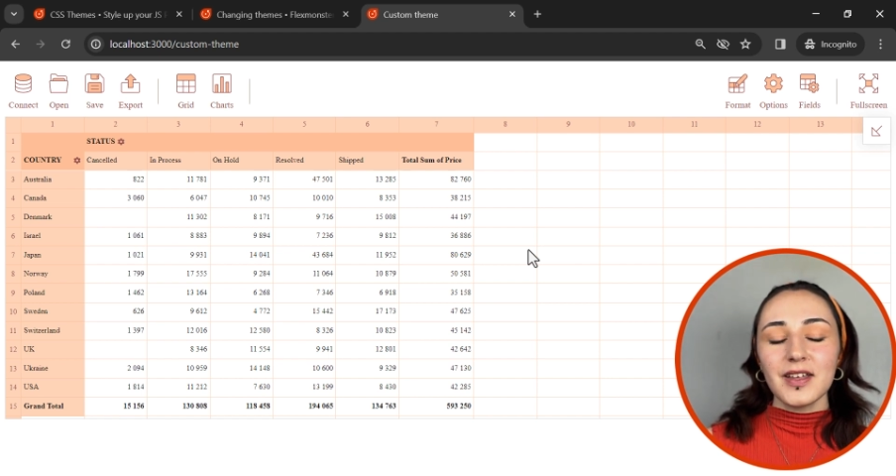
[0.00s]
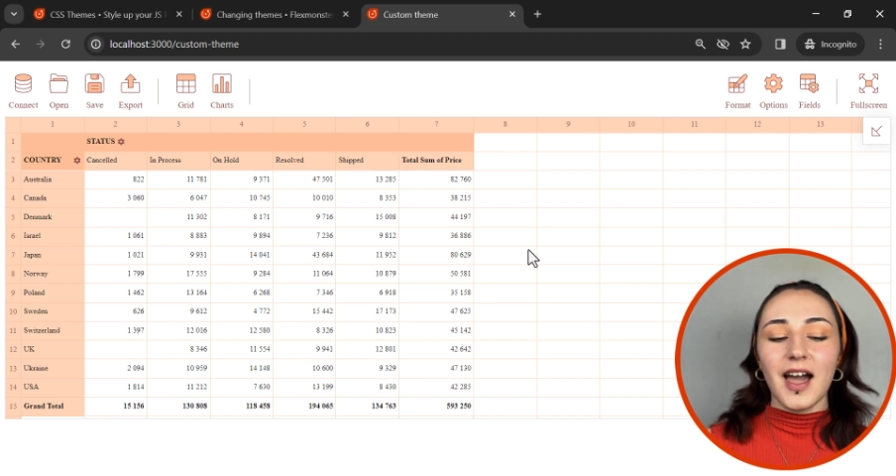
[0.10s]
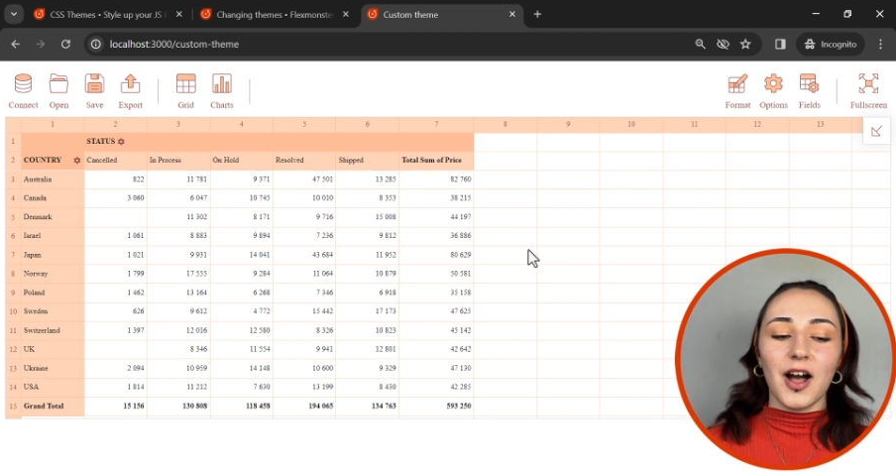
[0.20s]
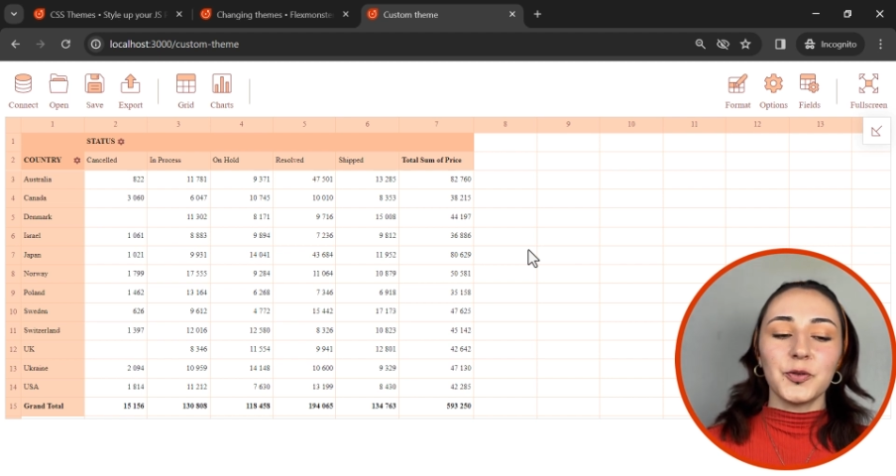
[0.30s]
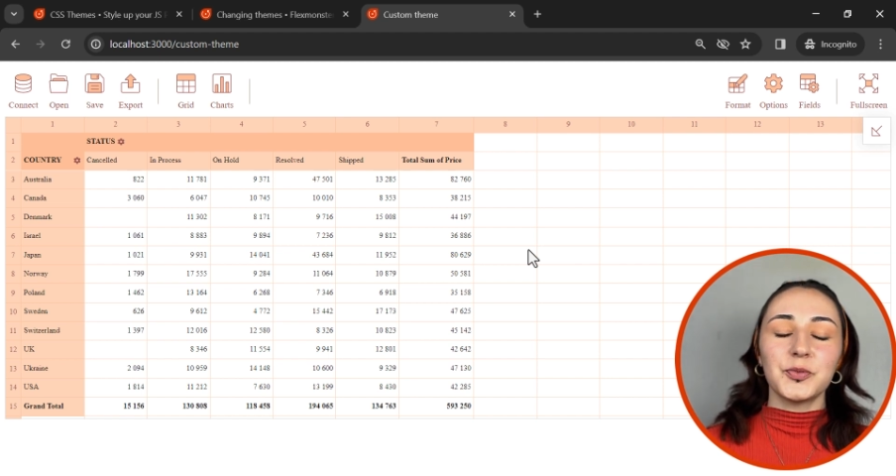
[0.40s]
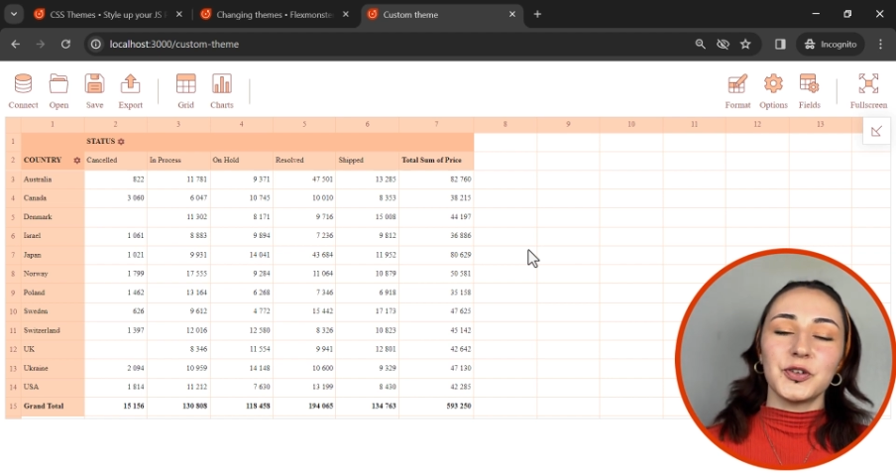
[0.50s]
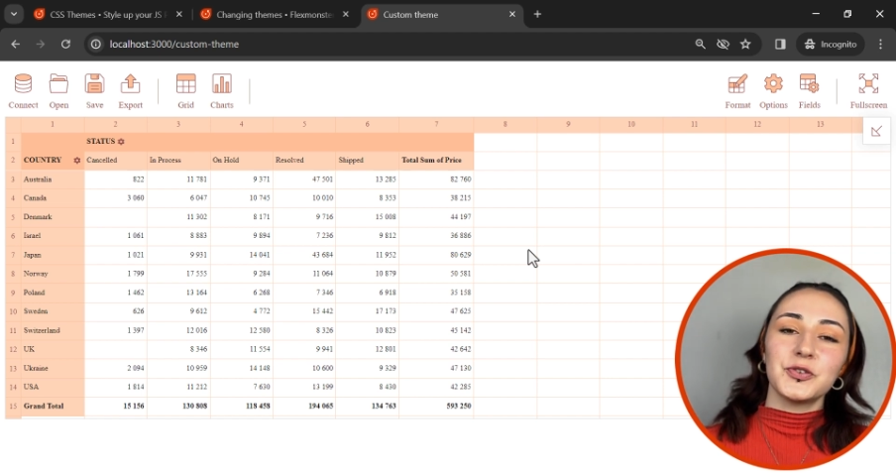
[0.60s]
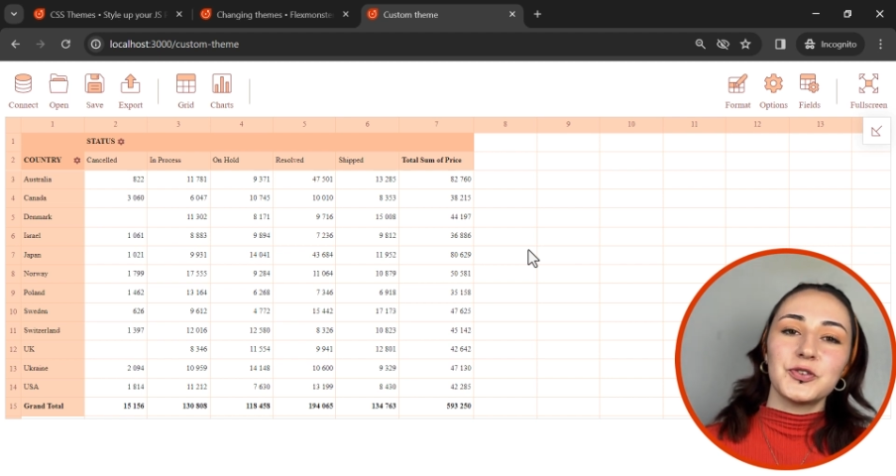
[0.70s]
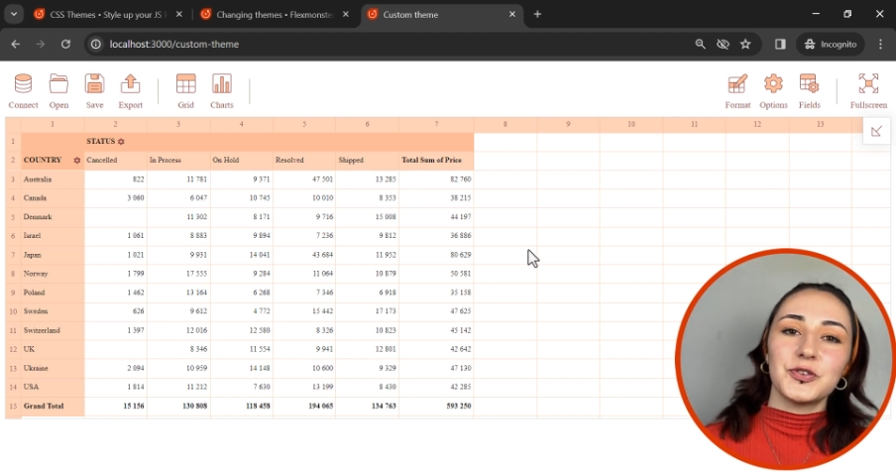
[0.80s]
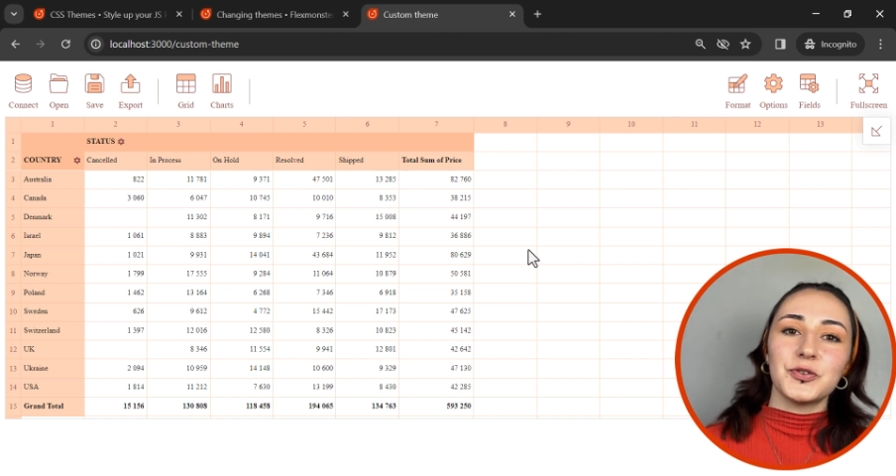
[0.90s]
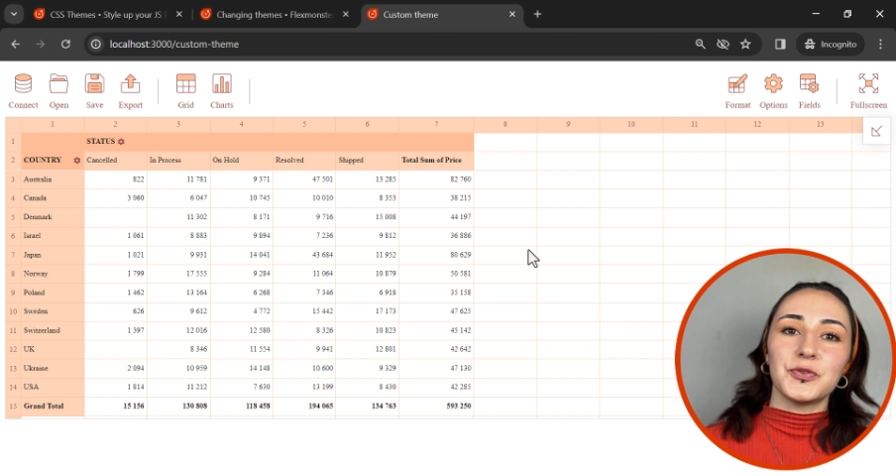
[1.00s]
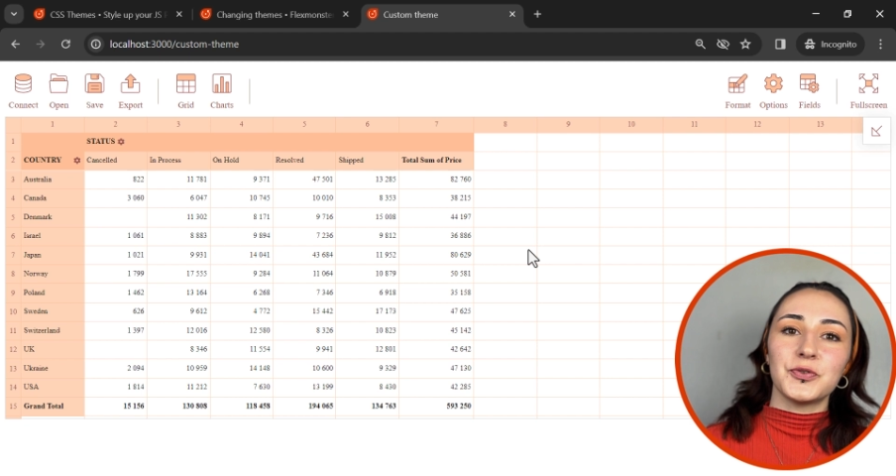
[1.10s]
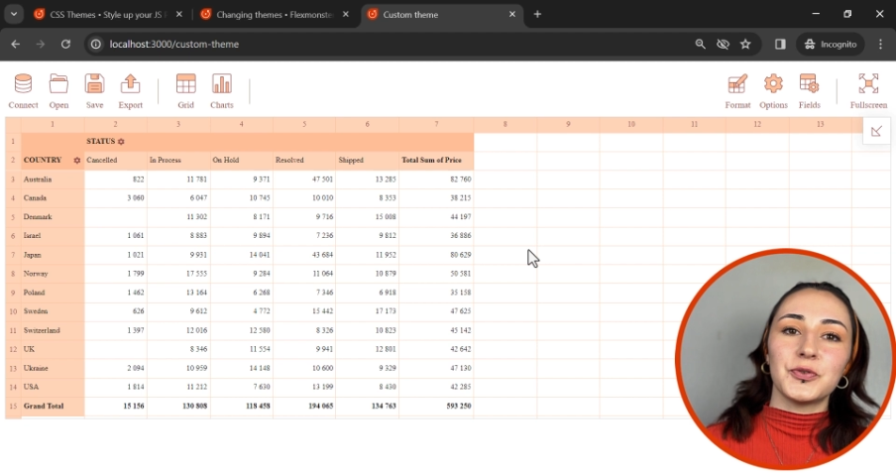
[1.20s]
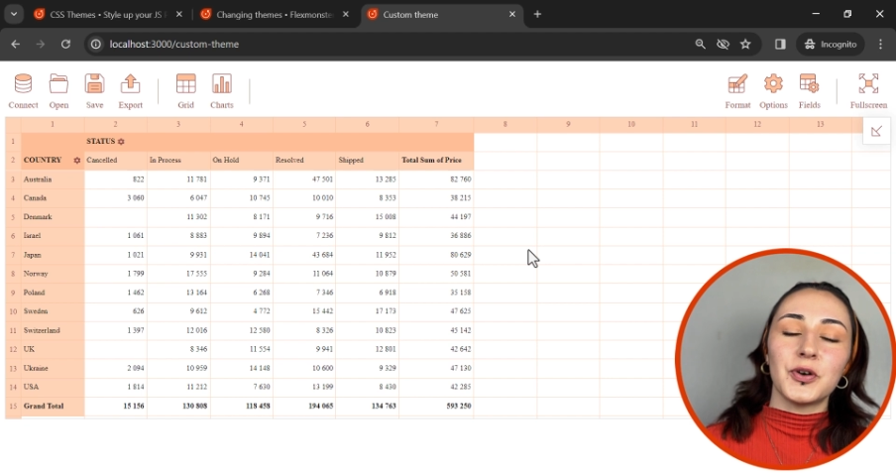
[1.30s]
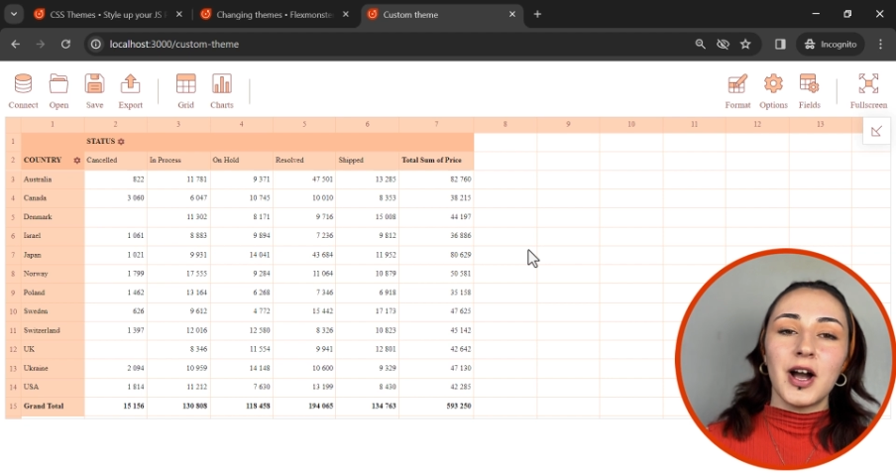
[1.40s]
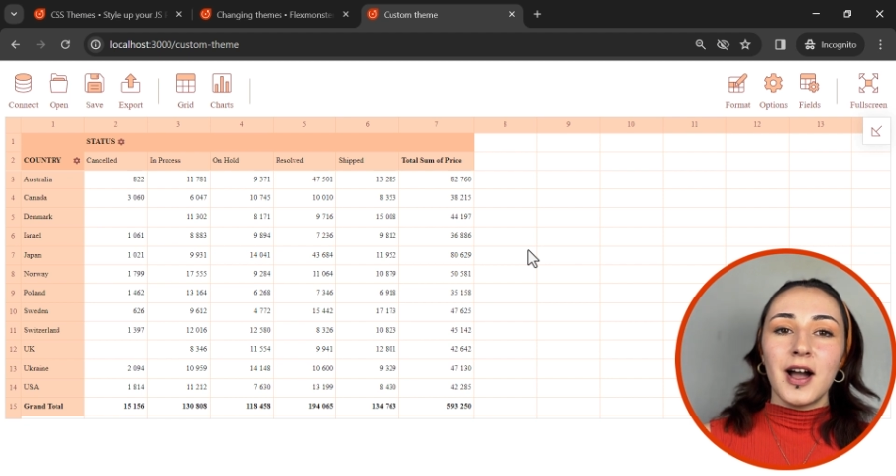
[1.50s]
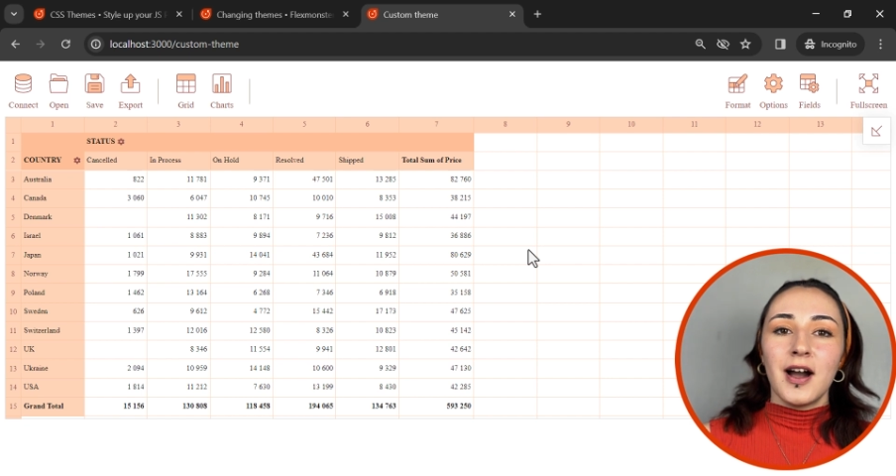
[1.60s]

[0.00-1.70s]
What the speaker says: help you to